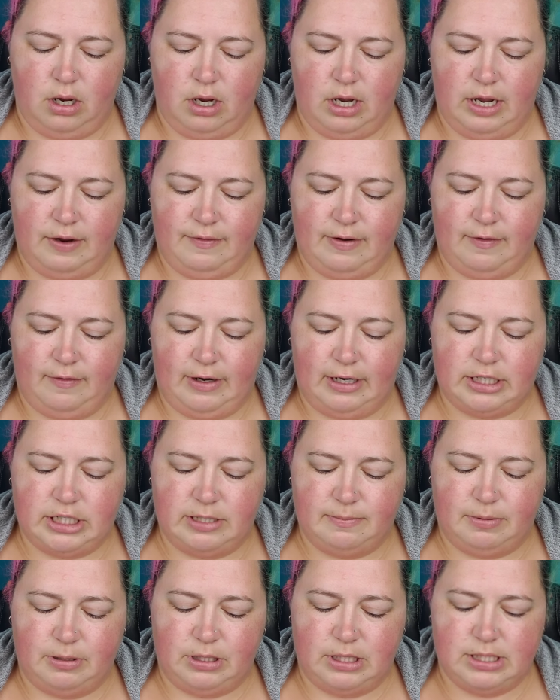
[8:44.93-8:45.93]
I've never
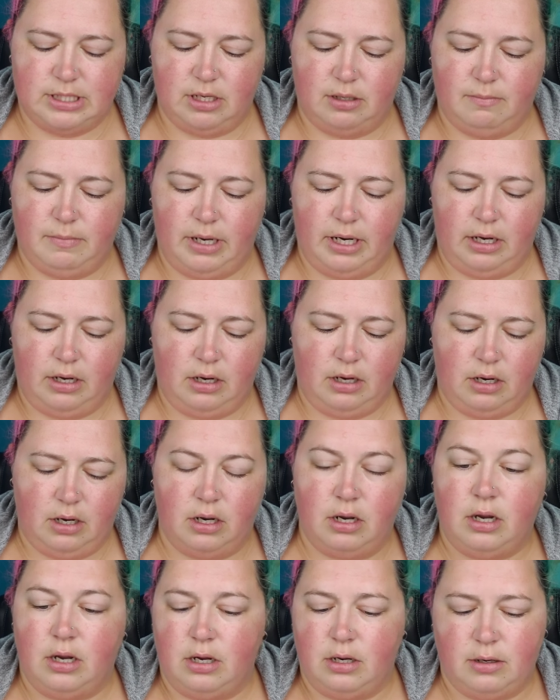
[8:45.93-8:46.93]
actually put this on my
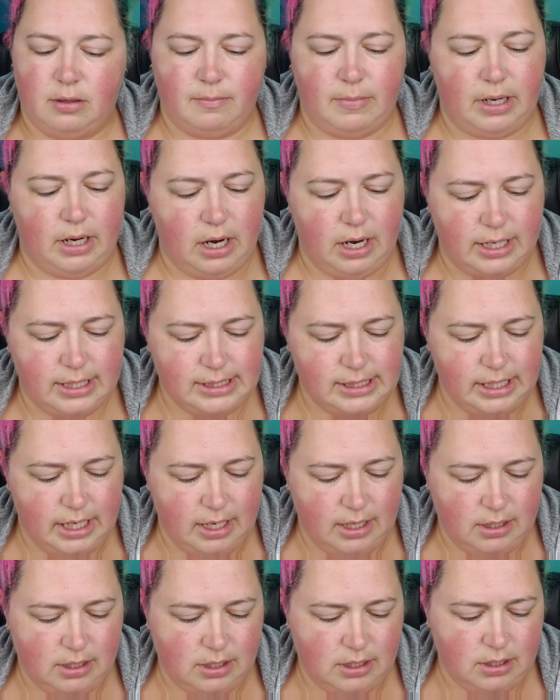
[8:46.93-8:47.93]
my eyes
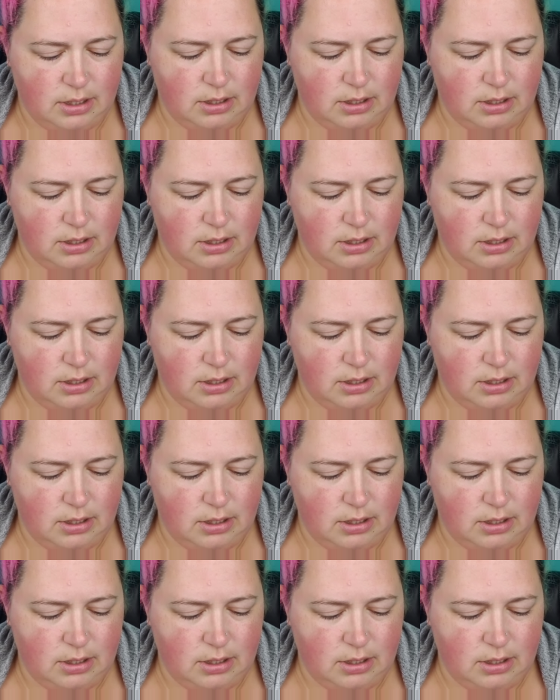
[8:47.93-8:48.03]
yet.